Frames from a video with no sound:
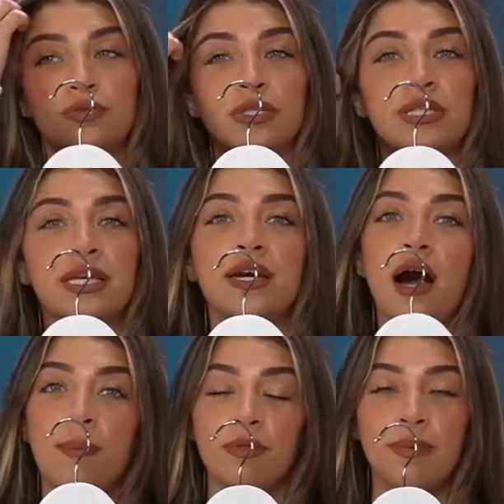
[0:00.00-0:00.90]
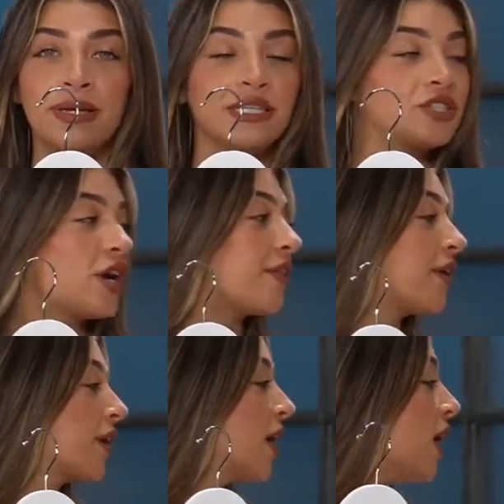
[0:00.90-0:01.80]
really complement each
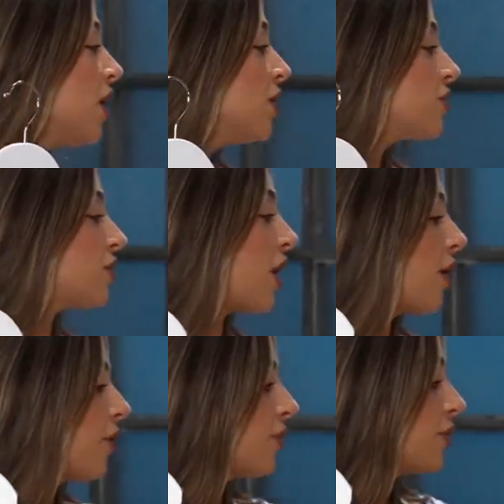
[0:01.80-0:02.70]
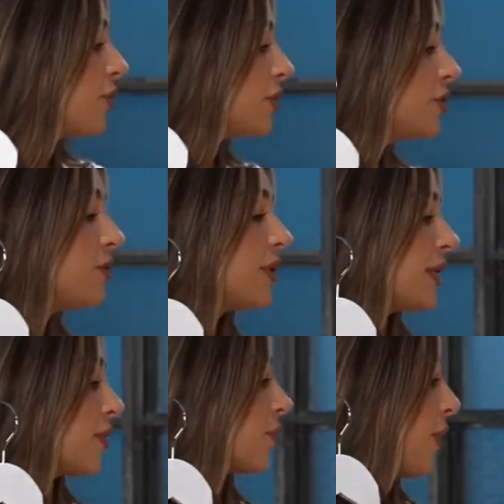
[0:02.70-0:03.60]
other. So you could do
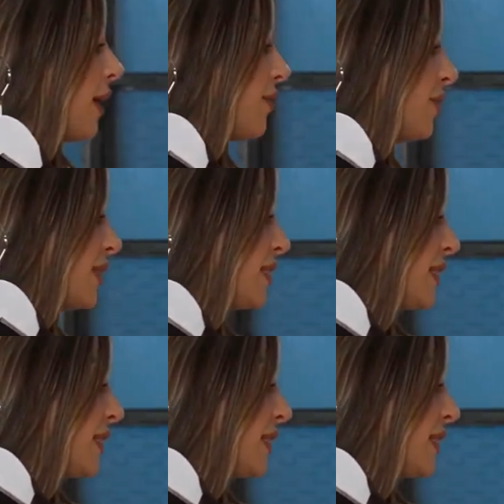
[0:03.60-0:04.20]
either one of these